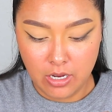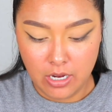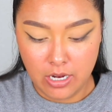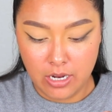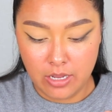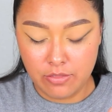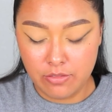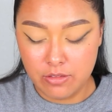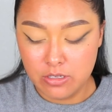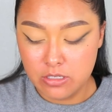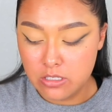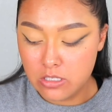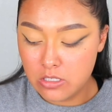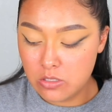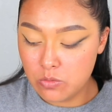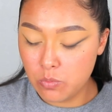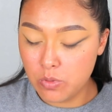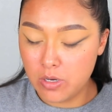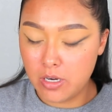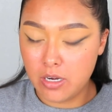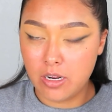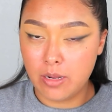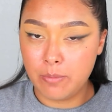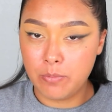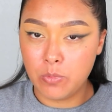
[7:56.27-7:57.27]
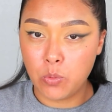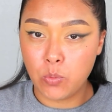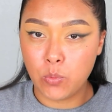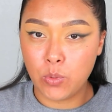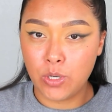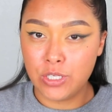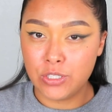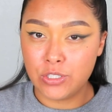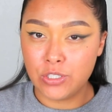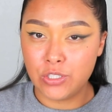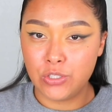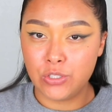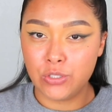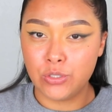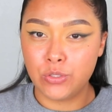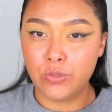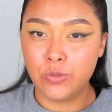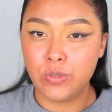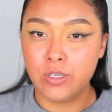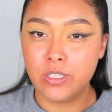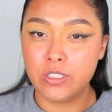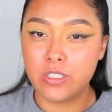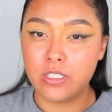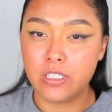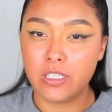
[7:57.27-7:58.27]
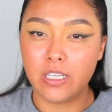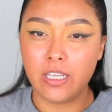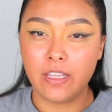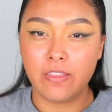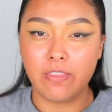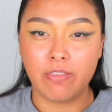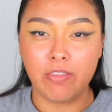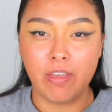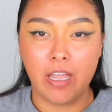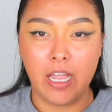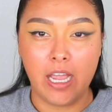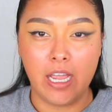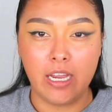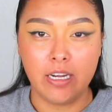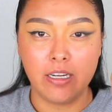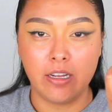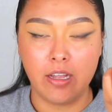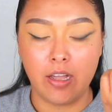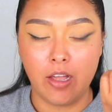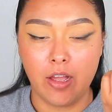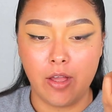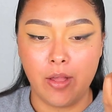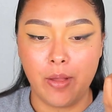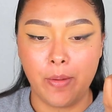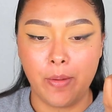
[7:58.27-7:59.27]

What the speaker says: And this is what I'm going to do to get that